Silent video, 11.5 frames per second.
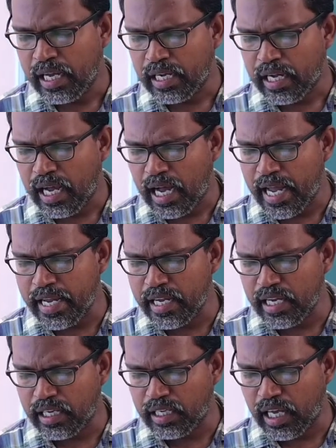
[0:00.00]

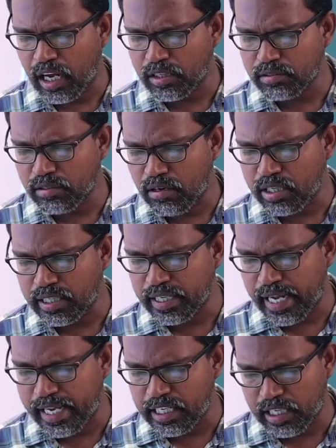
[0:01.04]
high electron
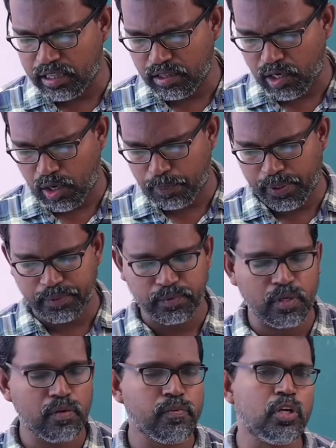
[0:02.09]
gain enthalpy.
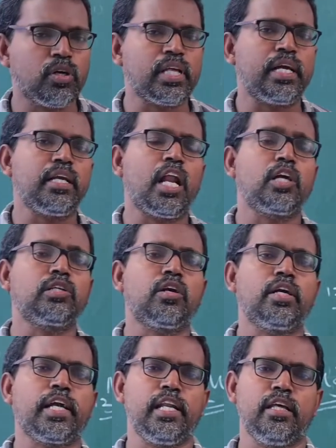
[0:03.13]
We know that
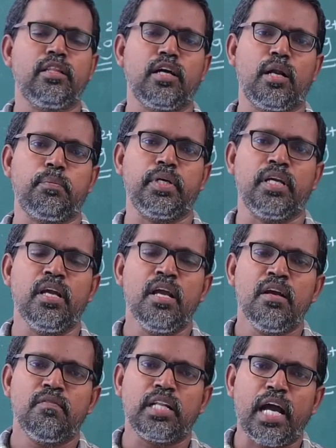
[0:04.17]
electron gain enthalpy.
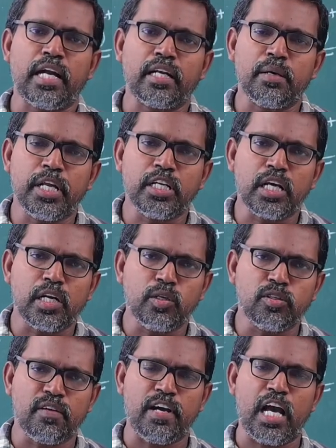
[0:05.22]
When the atom enter
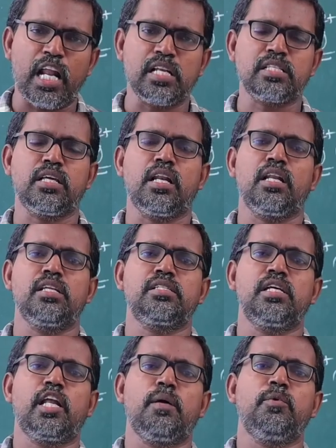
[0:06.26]
into the valence shell,
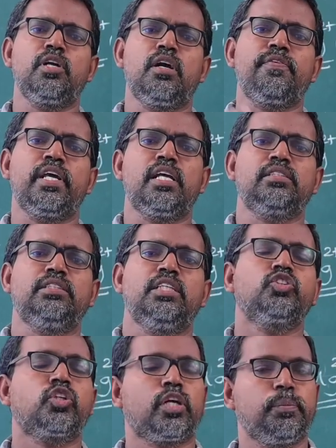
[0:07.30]
certain amount of energy
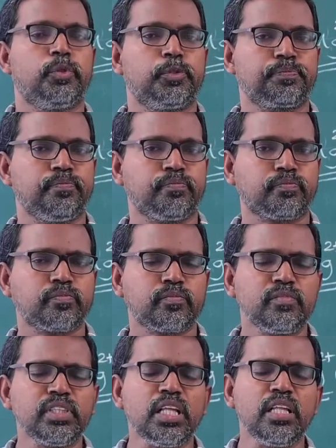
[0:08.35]
is removed.
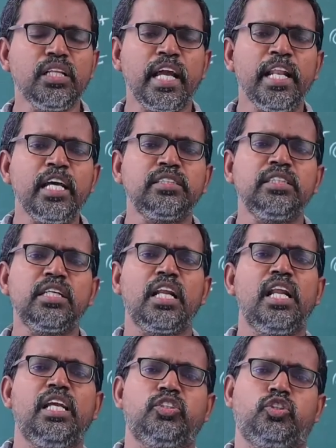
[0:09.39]
The energy
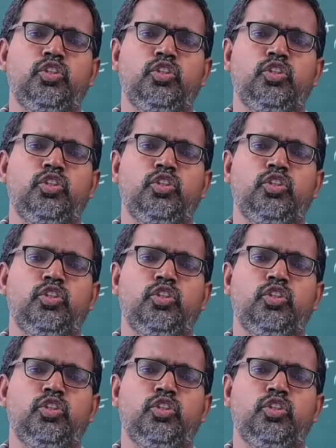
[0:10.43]
released